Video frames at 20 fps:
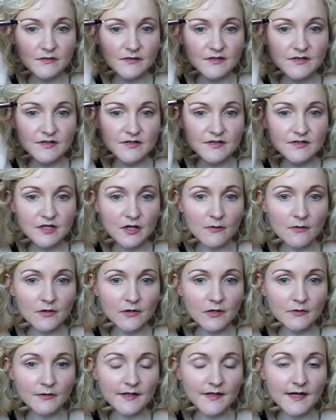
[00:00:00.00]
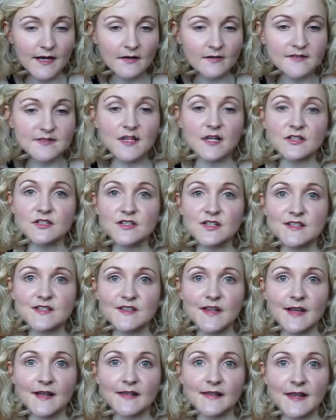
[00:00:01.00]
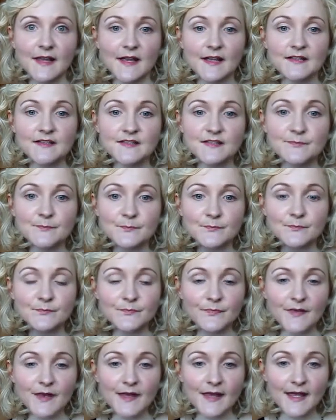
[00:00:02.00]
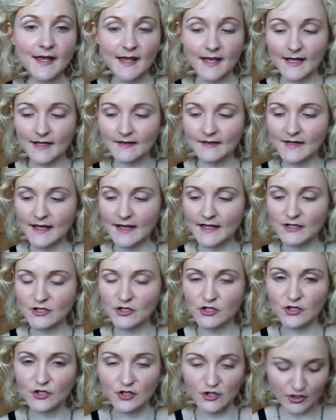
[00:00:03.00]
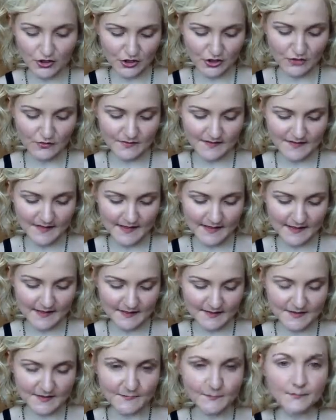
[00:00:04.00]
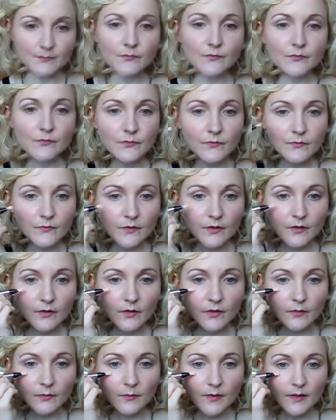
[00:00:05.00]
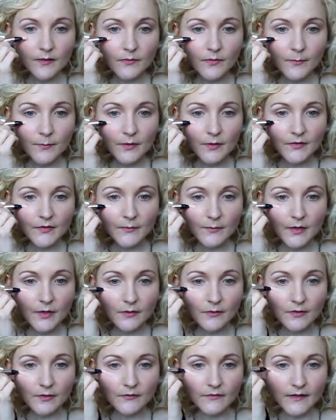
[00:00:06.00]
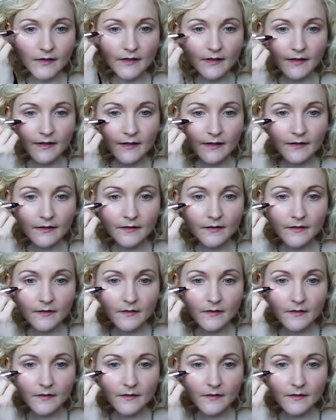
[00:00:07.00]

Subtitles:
is just go along the outside just like this, and then you can use it around the bottom area of here.